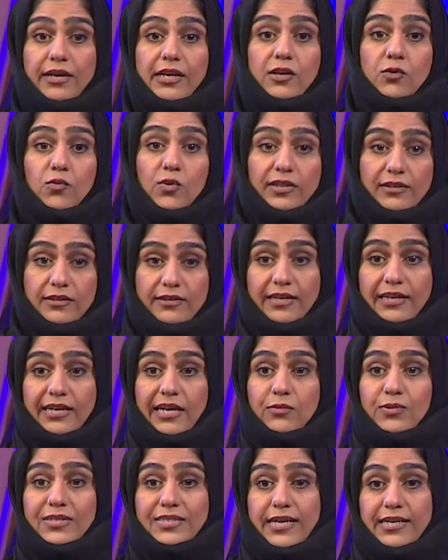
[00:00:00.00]
that I really wanted
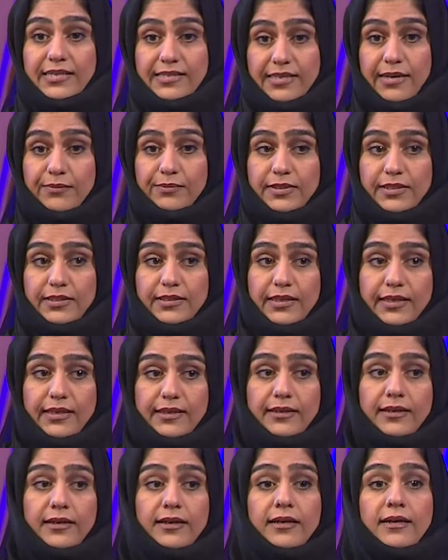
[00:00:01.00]
and I was accepted
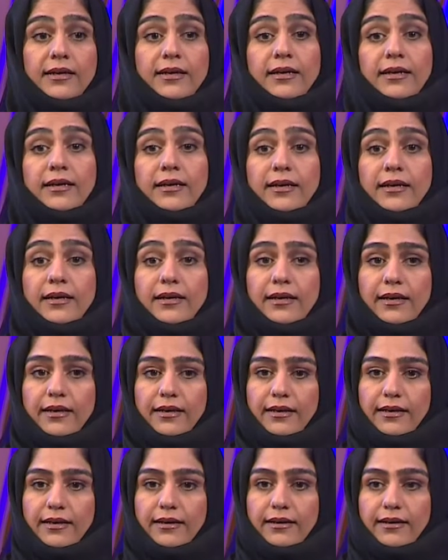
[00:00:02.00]
in,
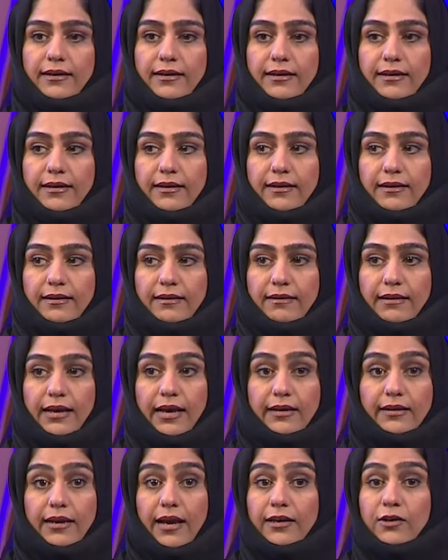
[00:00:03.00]

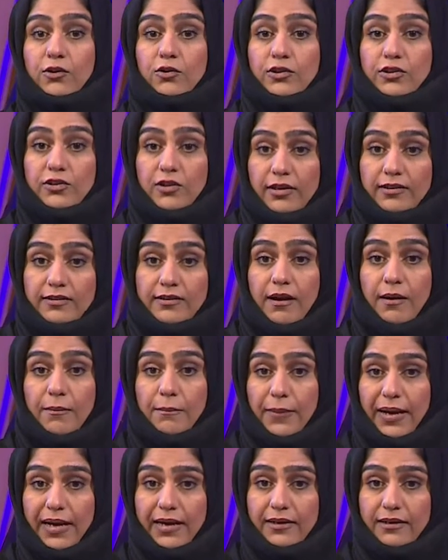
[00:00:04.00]
and I could not
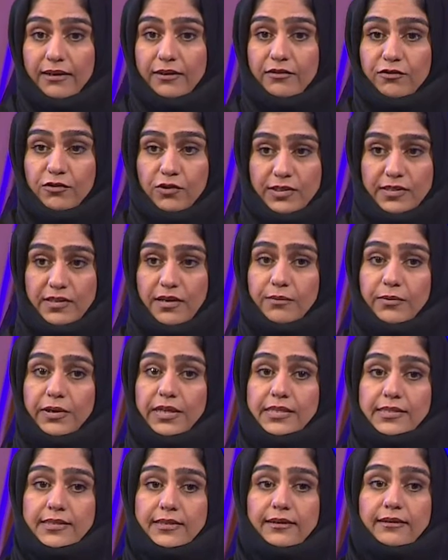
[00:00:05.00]
come back for
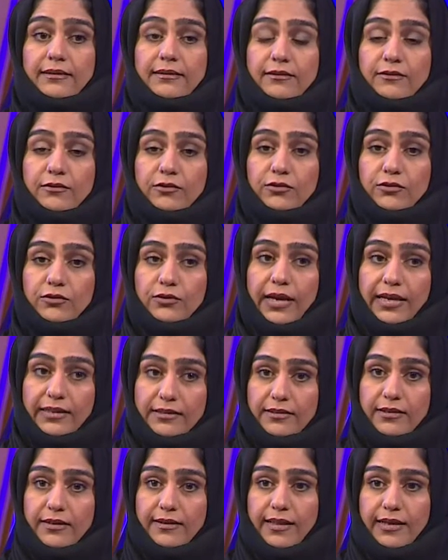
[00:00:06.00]
some reason to
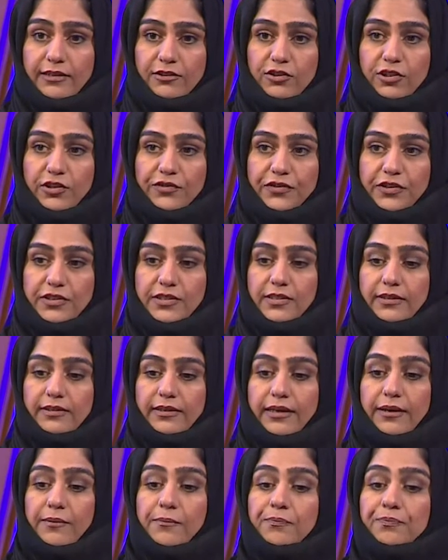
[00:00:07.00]
enter that
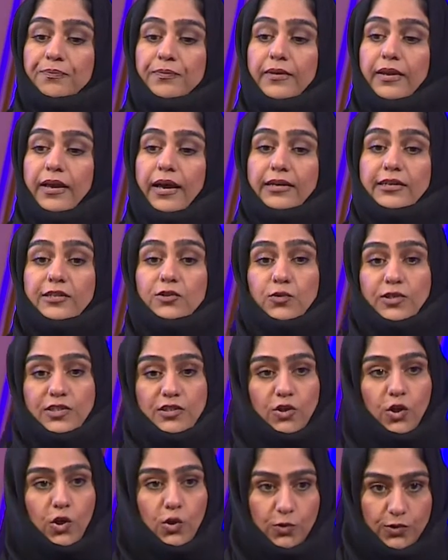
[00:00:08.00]
university, and it
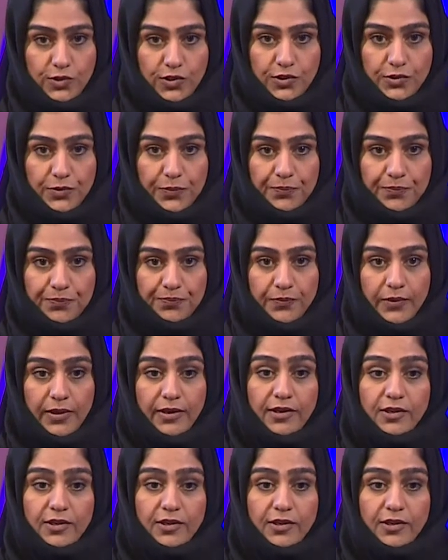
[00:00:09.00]
was closed.